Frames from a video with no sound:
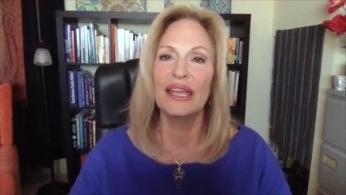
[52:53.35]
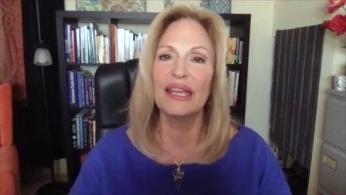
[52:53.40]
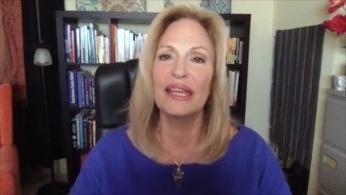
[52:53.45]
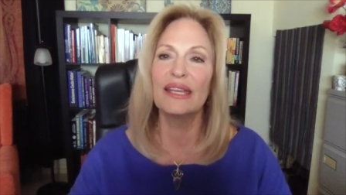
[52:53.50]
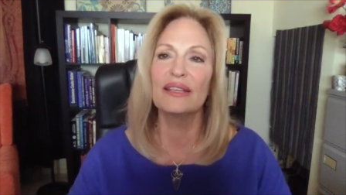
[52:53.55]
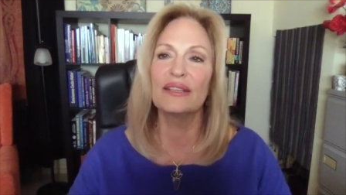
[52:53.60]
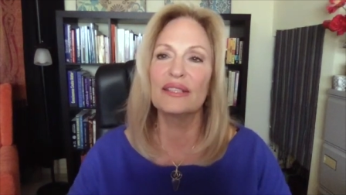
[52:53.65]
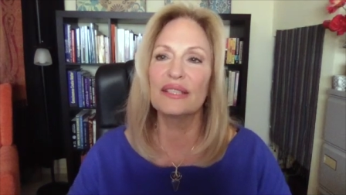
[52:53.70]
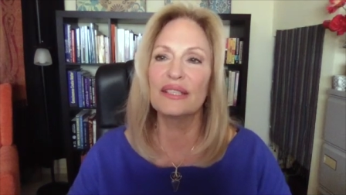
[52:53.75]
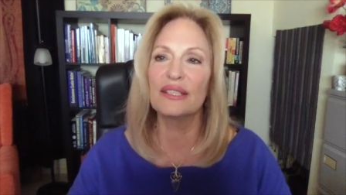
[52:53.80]

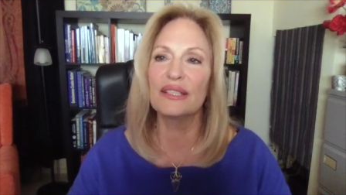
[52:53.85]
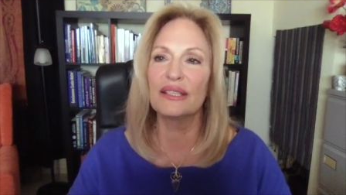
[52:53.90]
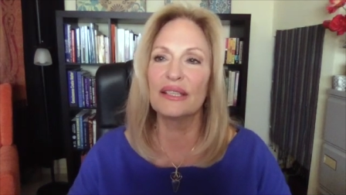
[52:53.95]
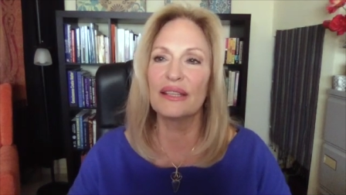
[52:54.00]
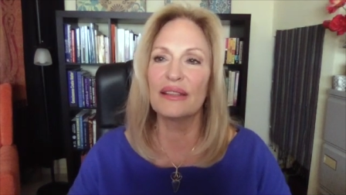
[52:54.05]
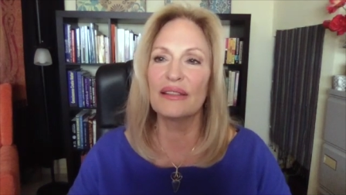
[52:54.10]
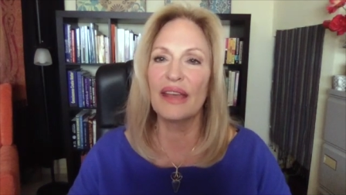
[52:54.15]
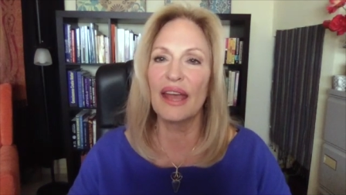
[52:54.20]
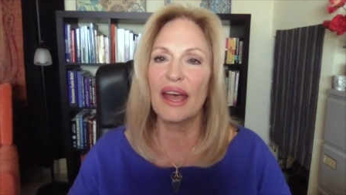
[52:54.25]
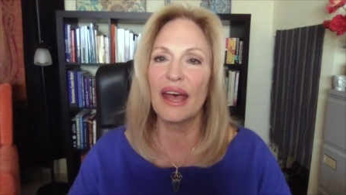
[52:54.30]
is
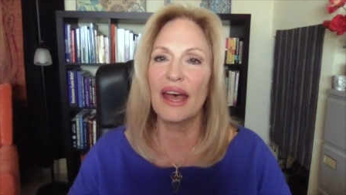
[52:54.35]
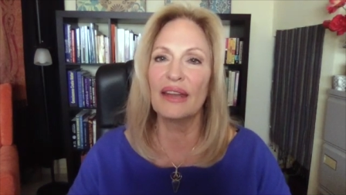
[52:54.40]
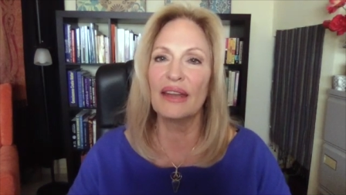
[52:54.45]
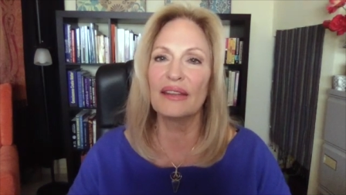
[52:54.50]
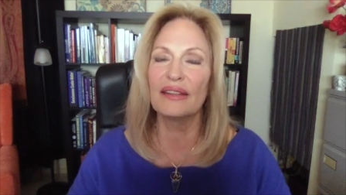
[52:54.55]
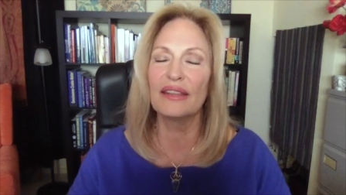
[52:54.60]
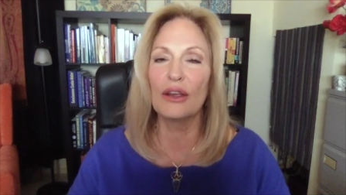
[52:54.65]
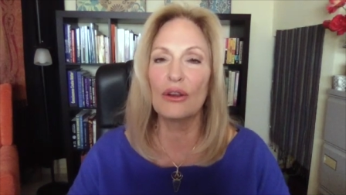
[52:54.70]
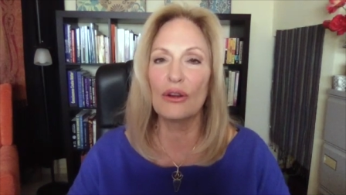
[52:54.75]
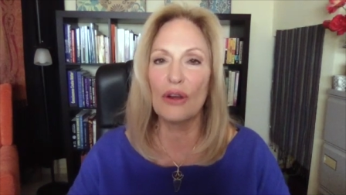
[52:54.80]
that
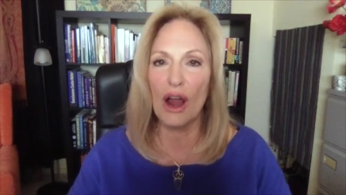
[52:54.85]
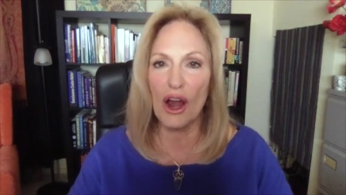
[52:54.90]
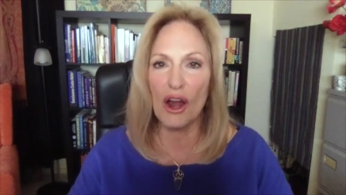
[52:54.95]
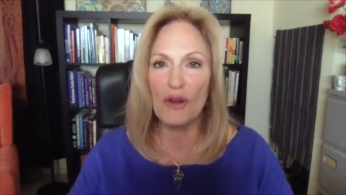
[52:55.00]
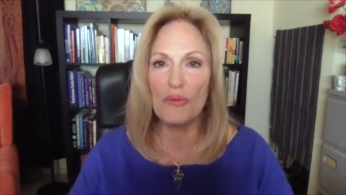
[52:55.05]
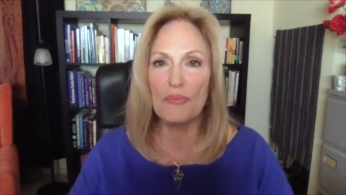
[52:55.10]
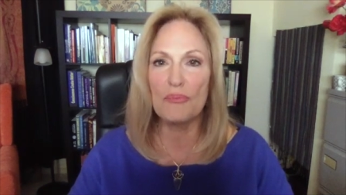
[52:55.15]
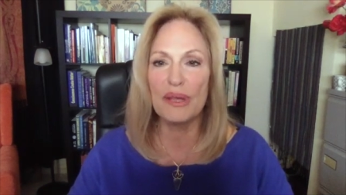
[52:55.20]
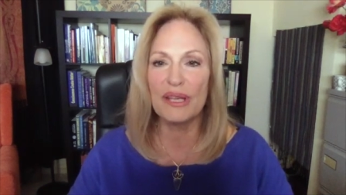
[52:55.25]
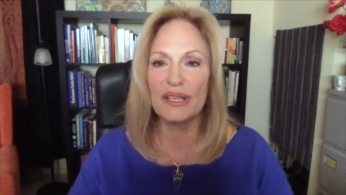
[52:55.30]
there
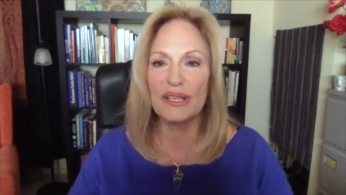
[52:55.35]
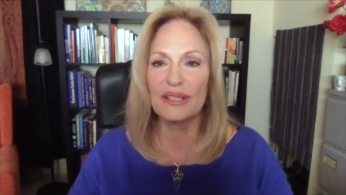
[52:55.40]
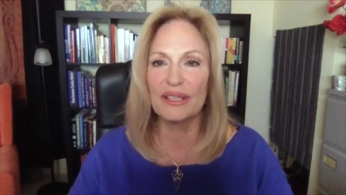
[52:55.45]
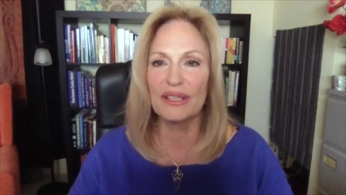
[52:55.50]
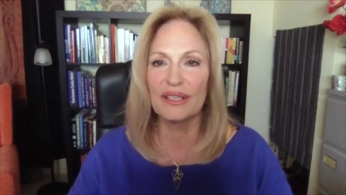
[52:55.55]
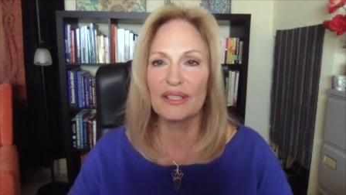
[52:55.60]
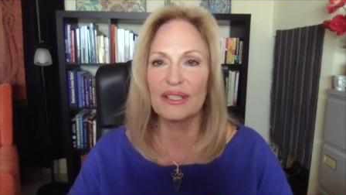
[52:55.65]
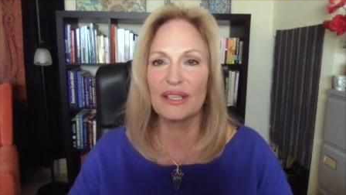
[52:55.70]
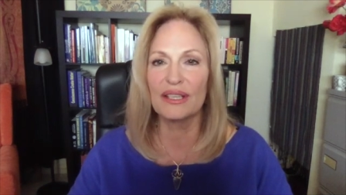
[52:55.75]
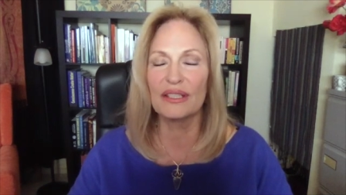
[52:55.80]
are
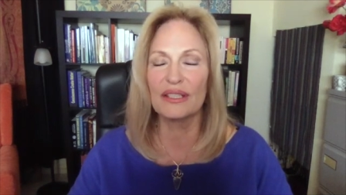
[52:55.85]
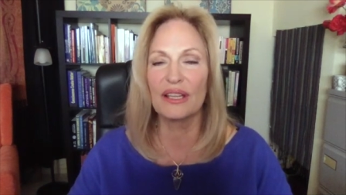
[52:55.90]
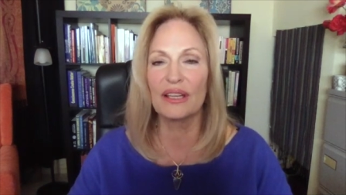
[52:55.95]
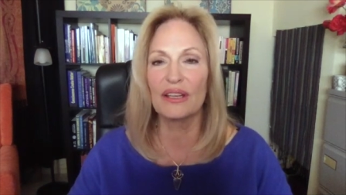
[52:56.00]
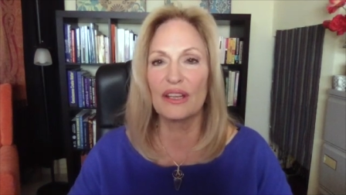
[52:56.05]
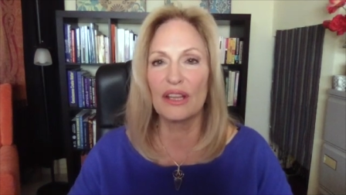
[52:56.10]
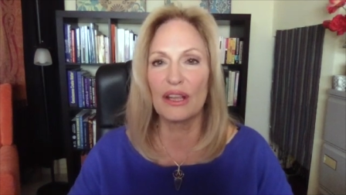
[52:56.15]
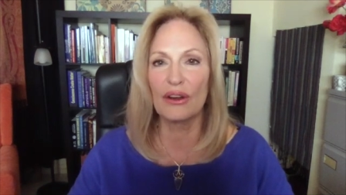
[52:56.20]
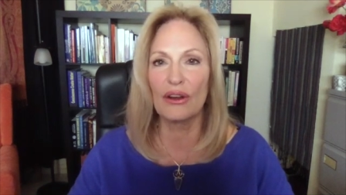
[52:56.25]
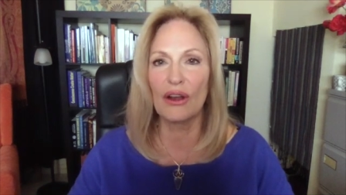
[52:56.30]
businesses
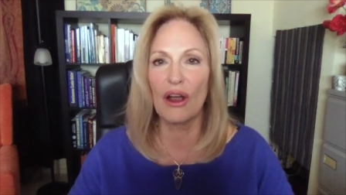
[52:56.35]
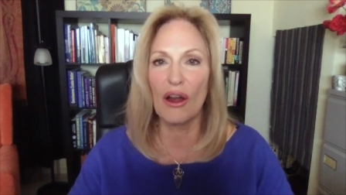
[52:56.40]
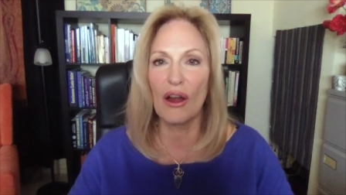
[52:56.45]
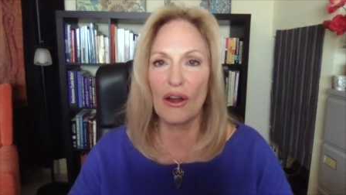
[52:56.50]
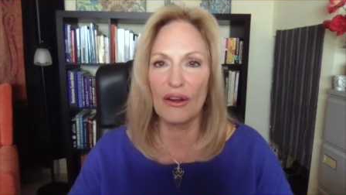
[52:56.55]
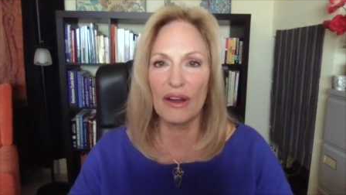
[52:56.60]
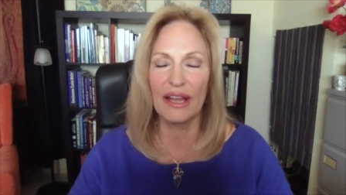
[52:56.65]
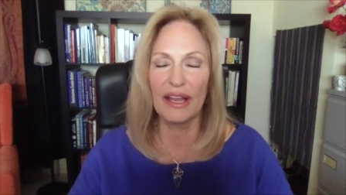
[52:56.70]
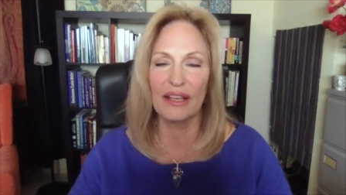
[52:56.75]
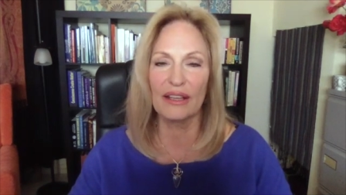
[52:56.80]
and there
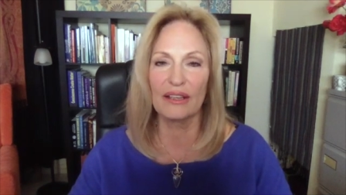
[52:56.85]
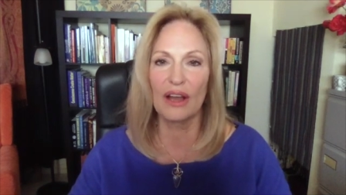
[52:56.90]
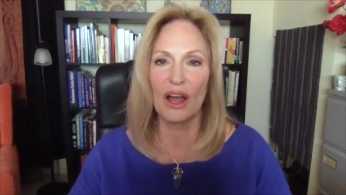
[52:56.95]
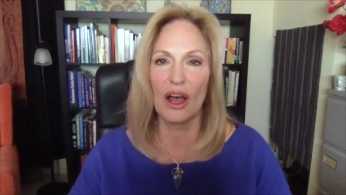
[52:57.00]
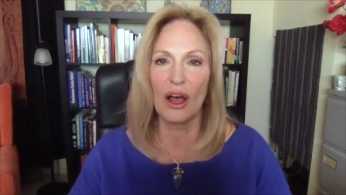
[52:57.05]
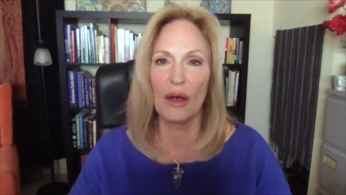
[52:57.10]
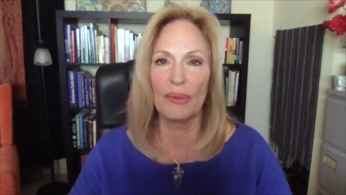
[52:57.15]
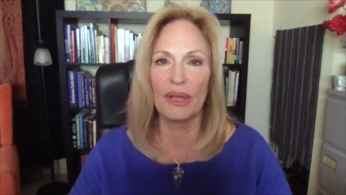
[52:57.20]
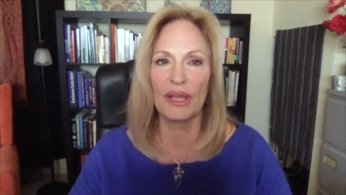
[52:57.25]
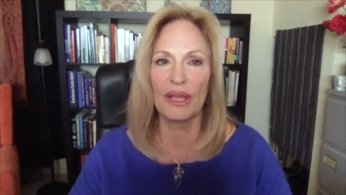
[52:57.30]
are
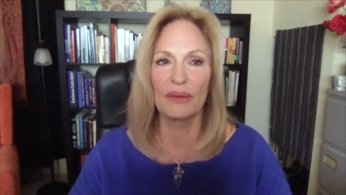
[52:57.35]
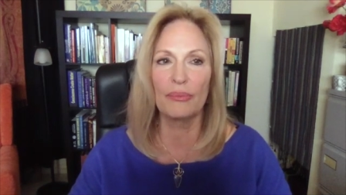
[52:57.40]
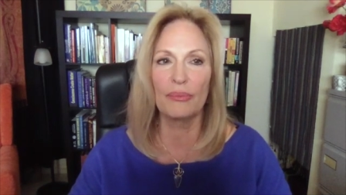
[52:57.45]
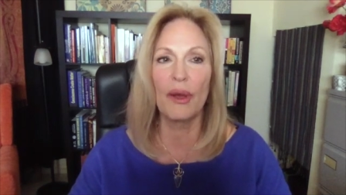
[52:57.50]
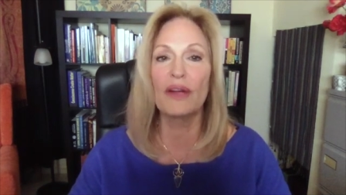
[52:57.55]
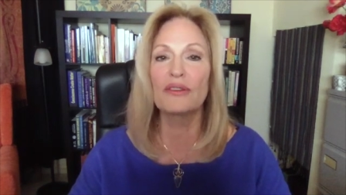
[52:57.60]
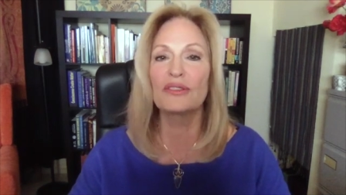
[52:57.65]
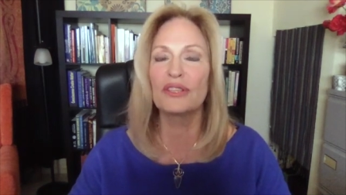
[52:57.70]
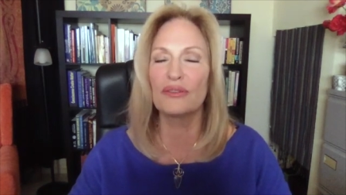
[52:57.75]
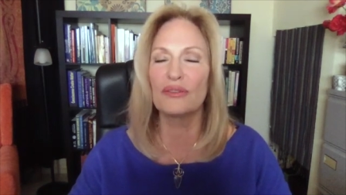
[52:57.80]
economic
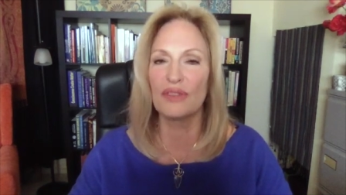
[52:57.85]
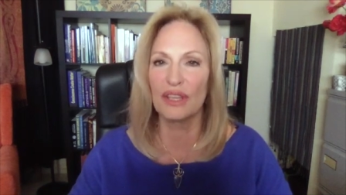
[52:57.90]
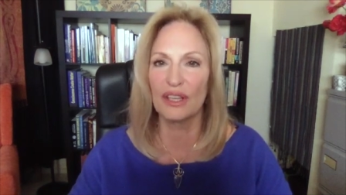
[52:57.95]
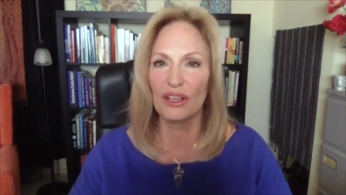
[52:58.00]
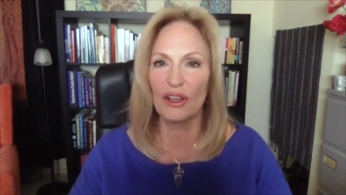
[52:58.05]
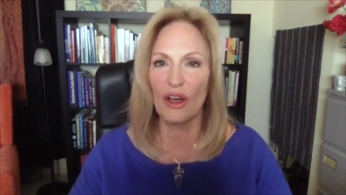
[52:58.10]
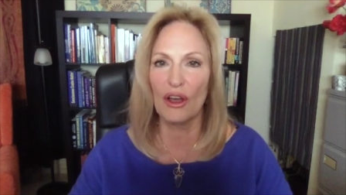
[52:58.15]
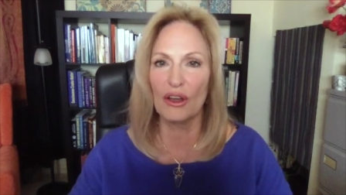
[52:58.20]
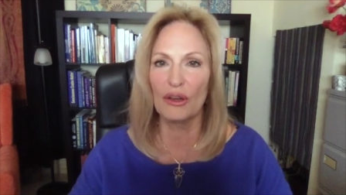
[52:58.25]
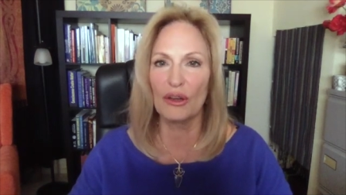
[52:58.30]
parts of the
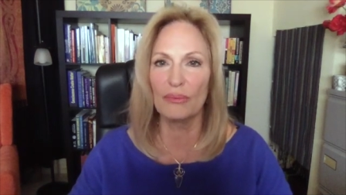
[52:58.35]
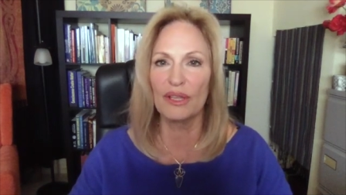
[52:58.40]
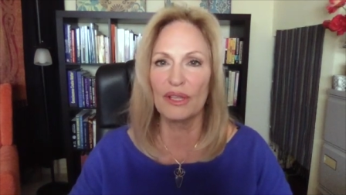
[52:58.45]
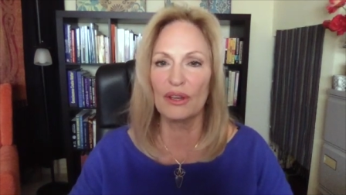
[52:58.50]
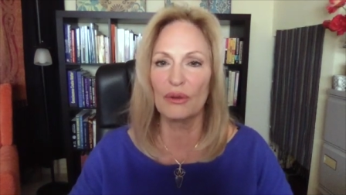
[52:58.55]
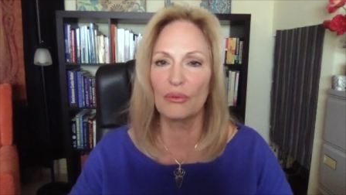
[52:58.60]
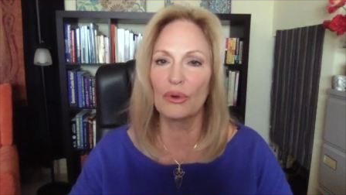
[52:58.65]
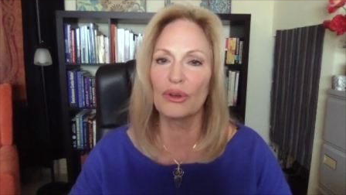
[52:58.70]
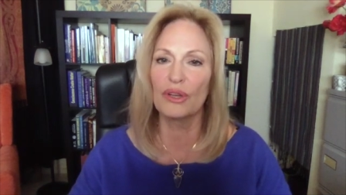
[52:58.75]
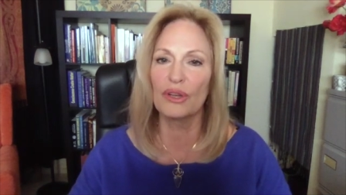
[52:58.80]
economy
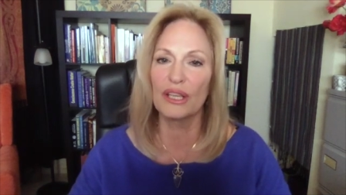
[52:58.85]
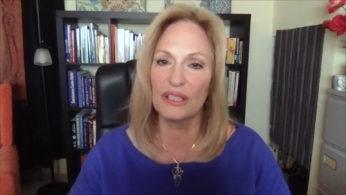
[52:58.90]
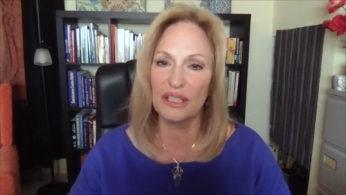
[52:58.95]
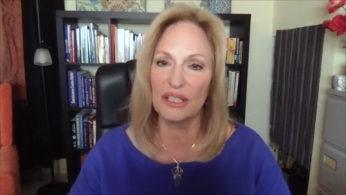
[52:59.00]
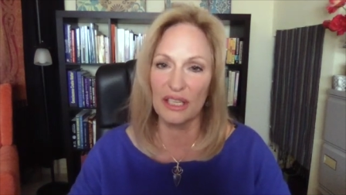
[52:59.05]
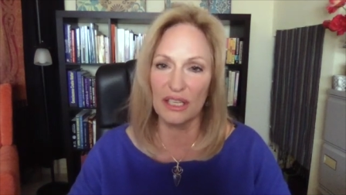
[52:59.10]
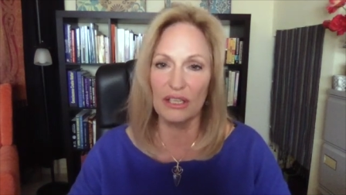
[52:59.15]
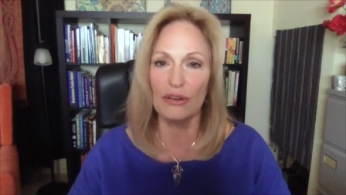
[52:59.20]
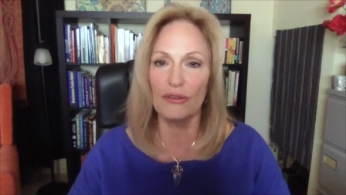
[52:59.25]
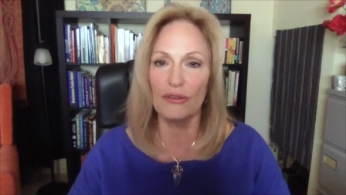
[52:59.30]
that will continue